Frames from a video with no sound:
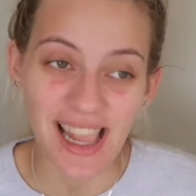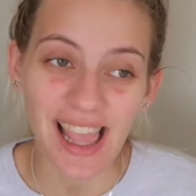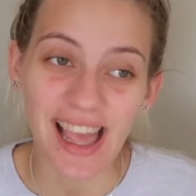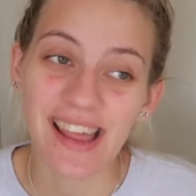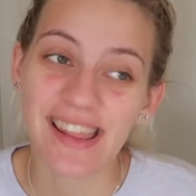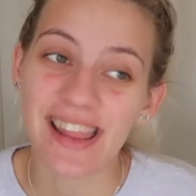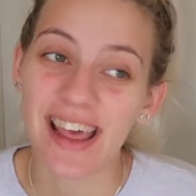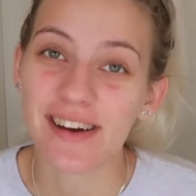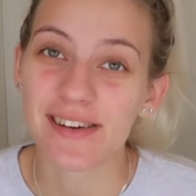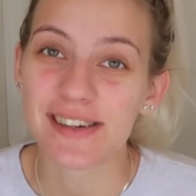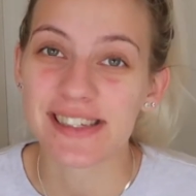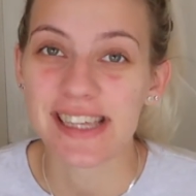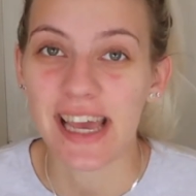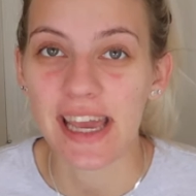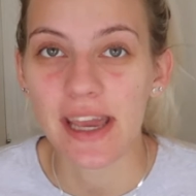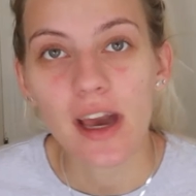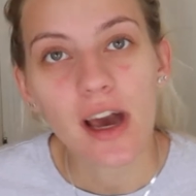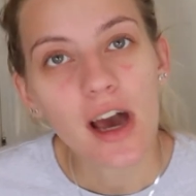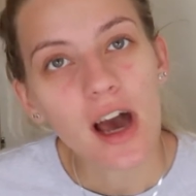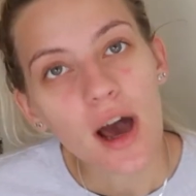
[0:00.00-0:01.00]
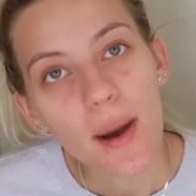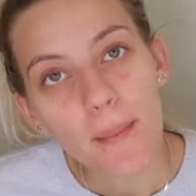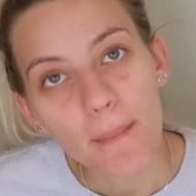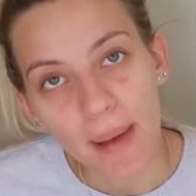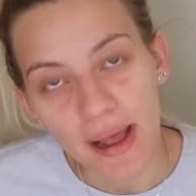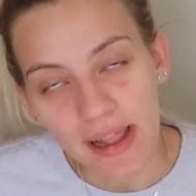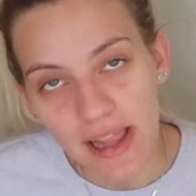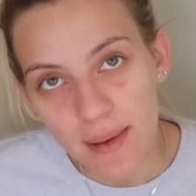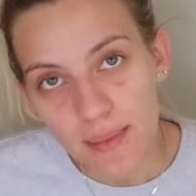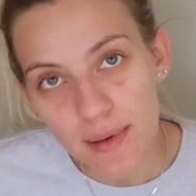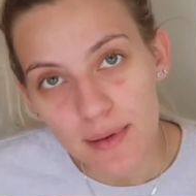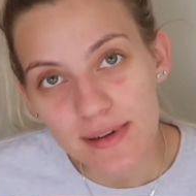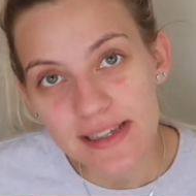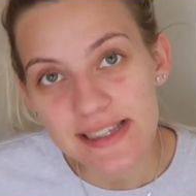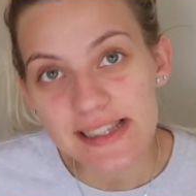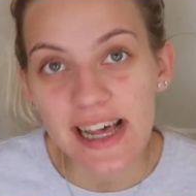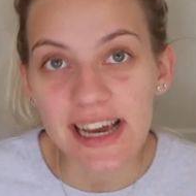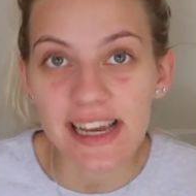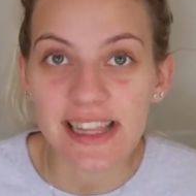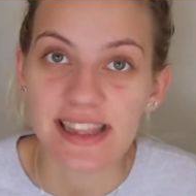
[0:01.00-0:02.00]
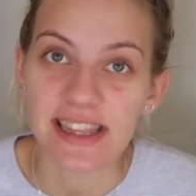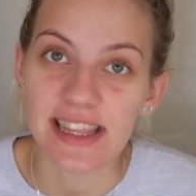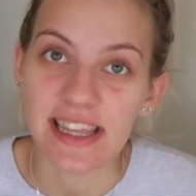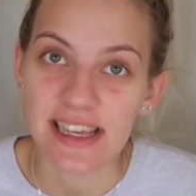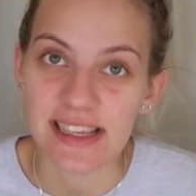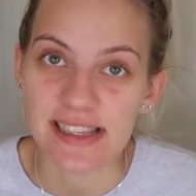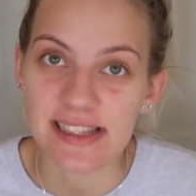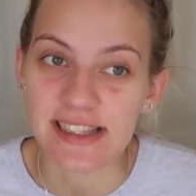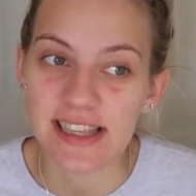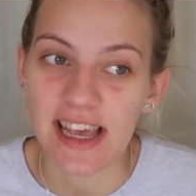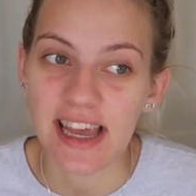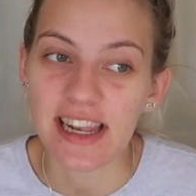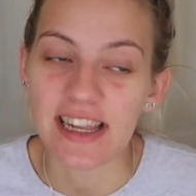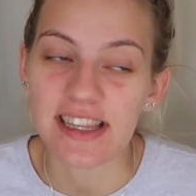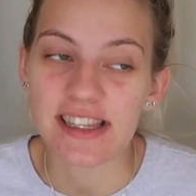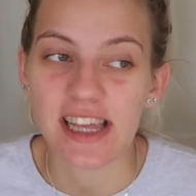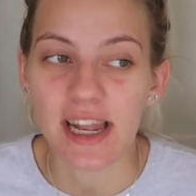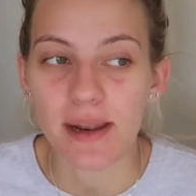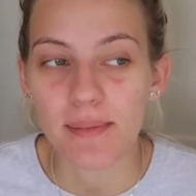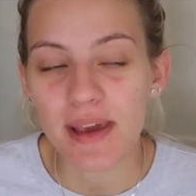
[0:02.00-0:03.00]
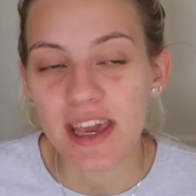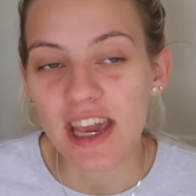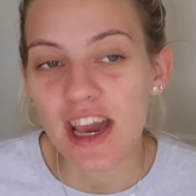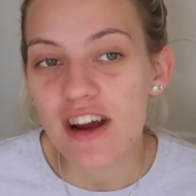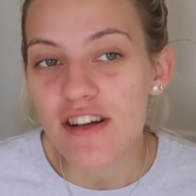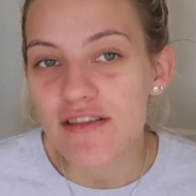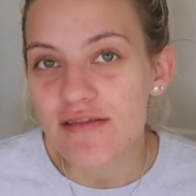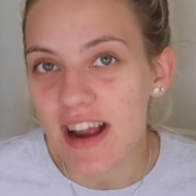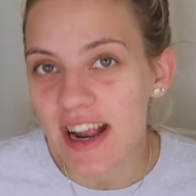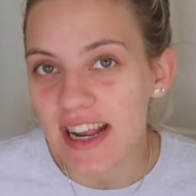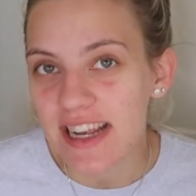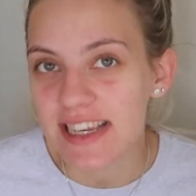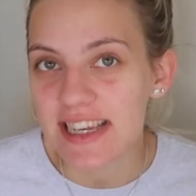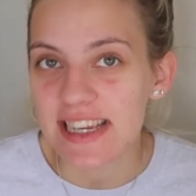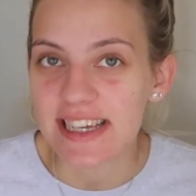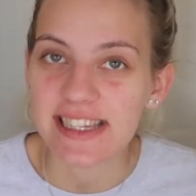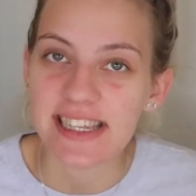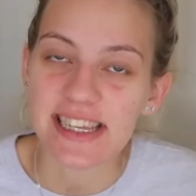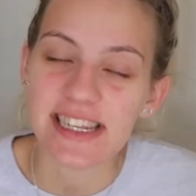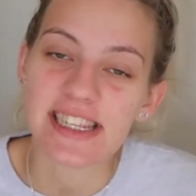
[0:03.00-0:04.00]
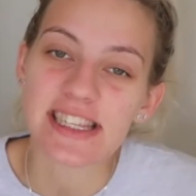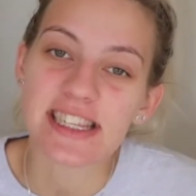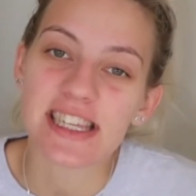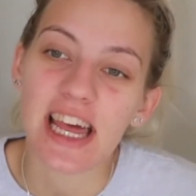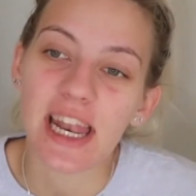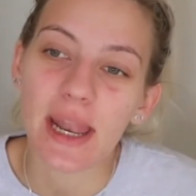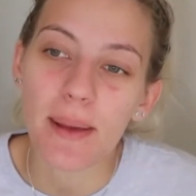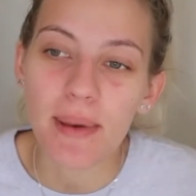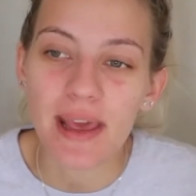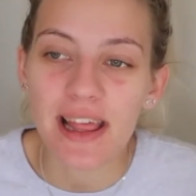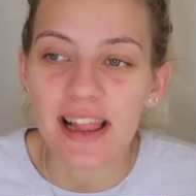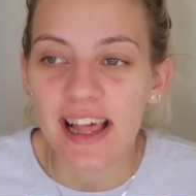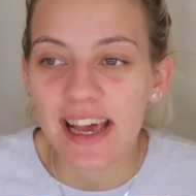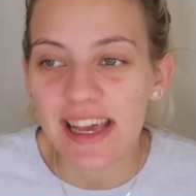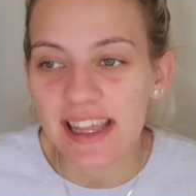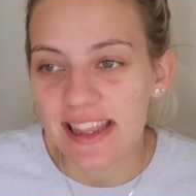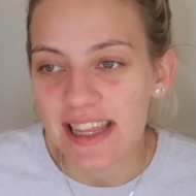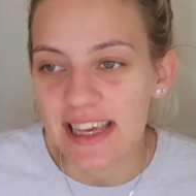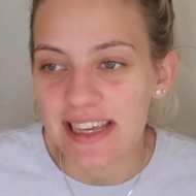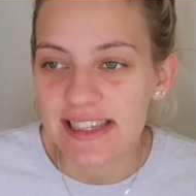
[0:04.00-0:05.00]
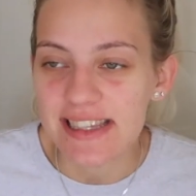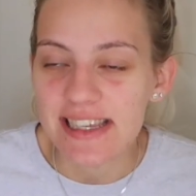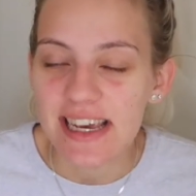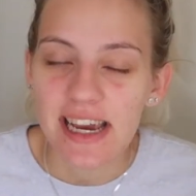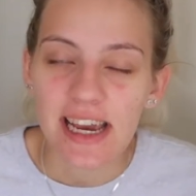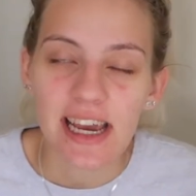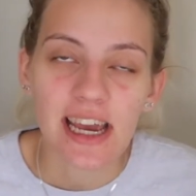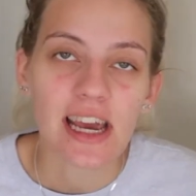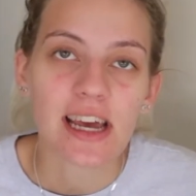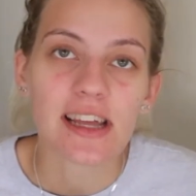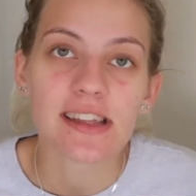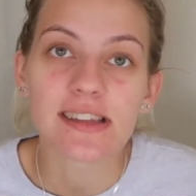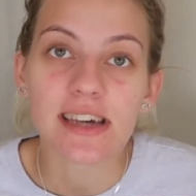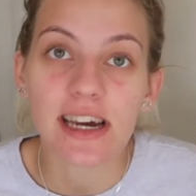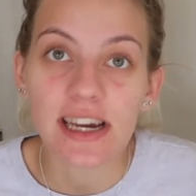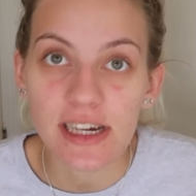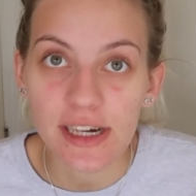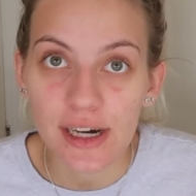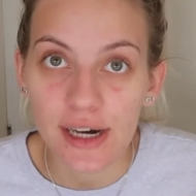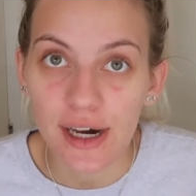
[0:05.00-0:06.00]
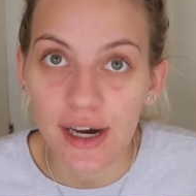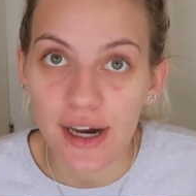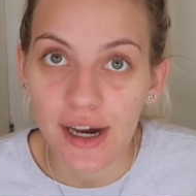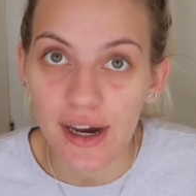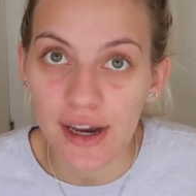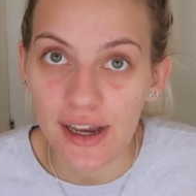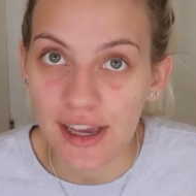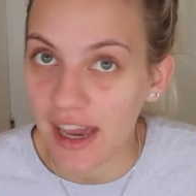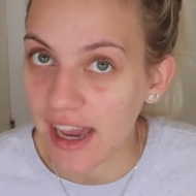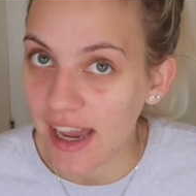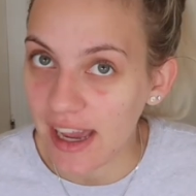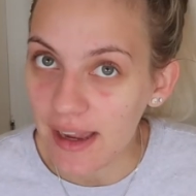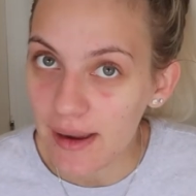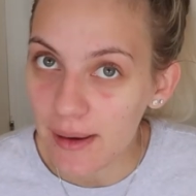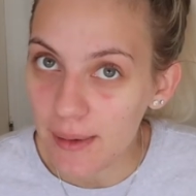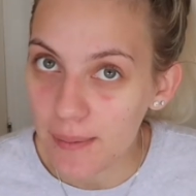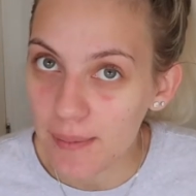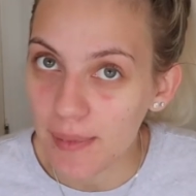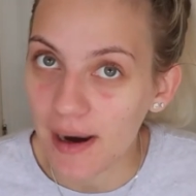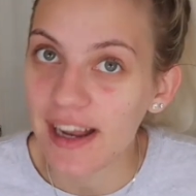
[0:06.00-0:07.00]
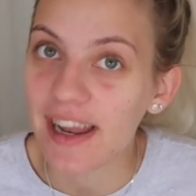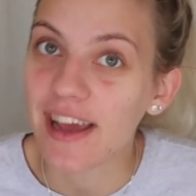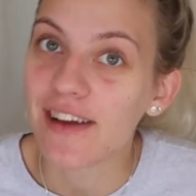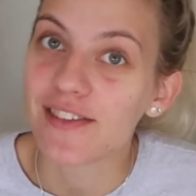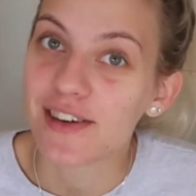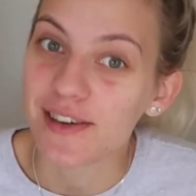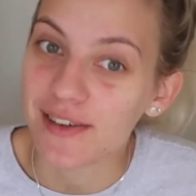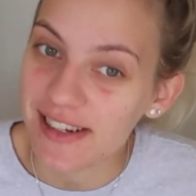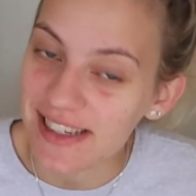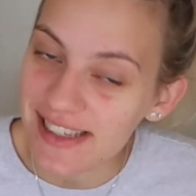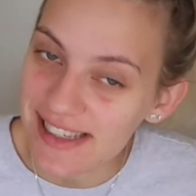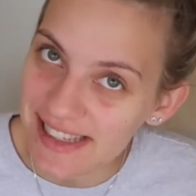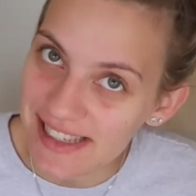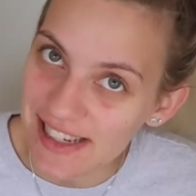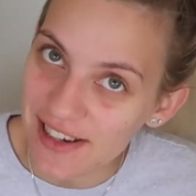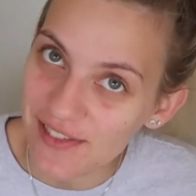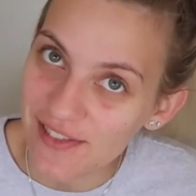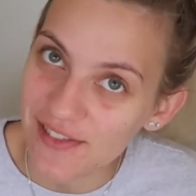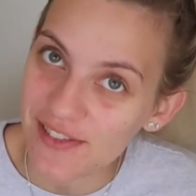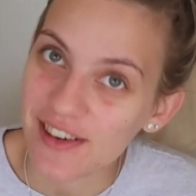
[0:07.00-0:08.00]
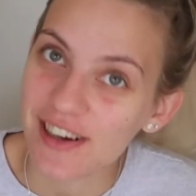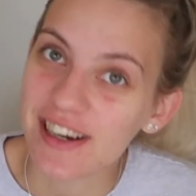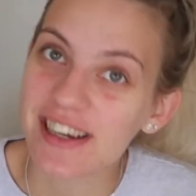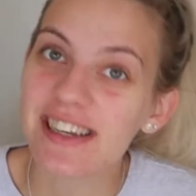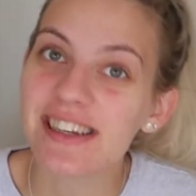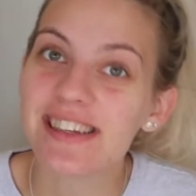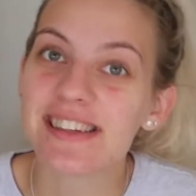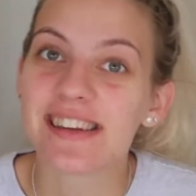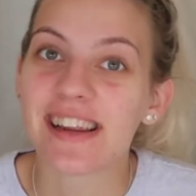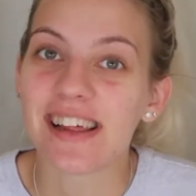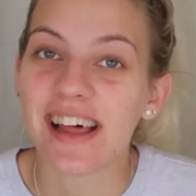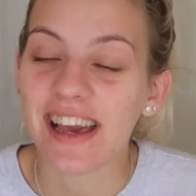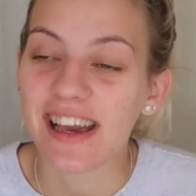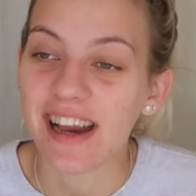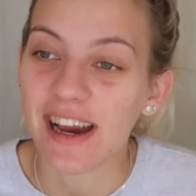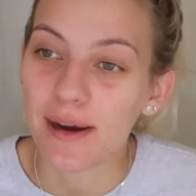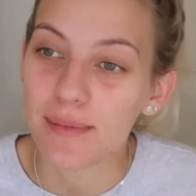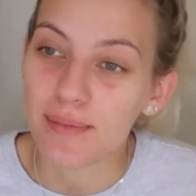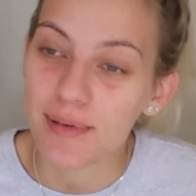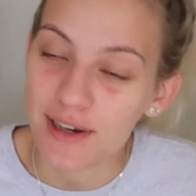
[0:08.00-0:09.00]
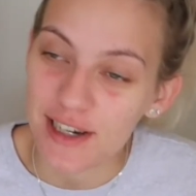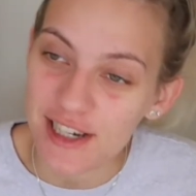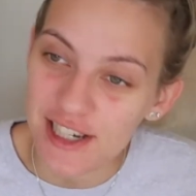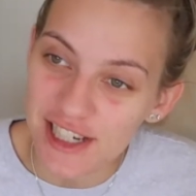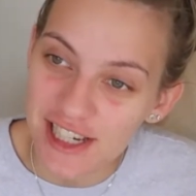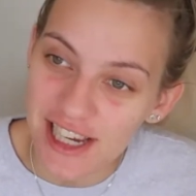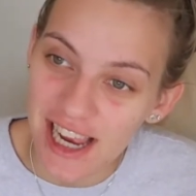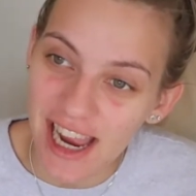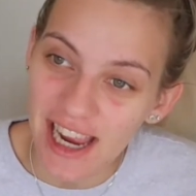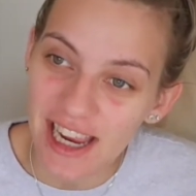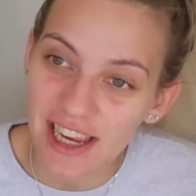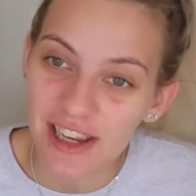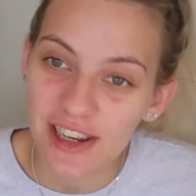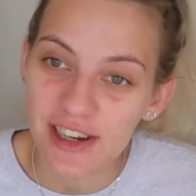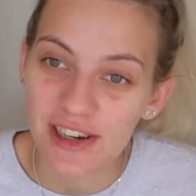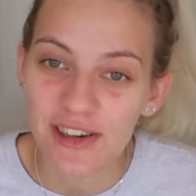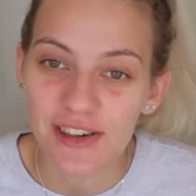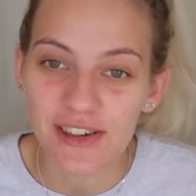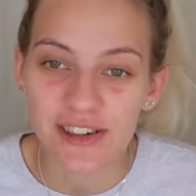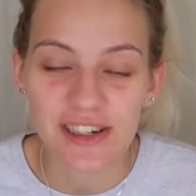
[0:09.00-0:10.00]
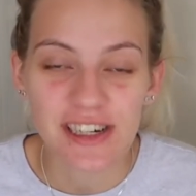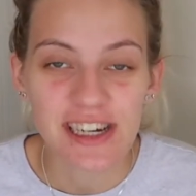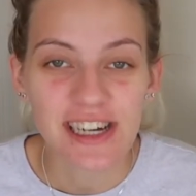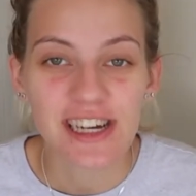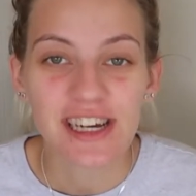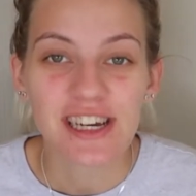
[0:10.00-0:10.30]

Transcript: and they all say my labor was like this and it's going to be horrendous and it's going to be like this it's like okay but everyone is different like i appreciate your